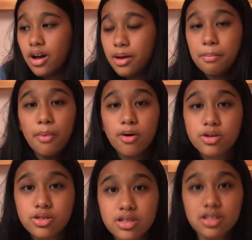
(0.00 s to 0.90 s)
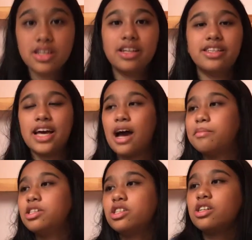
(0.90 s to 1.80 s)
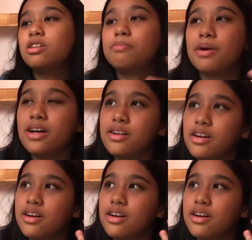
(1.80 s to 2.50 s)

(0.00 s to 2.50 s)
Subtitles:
emotionally damaging, but